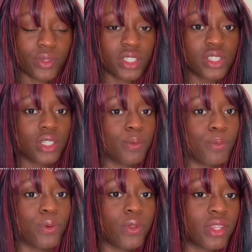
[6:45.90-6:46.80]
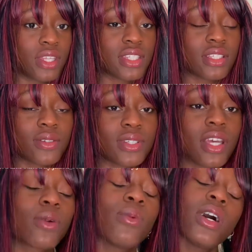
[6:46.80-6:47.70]
she bought this, and I was
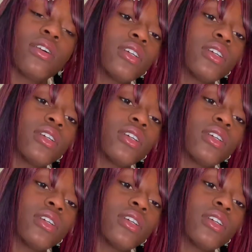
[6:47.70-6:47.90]
like, wow,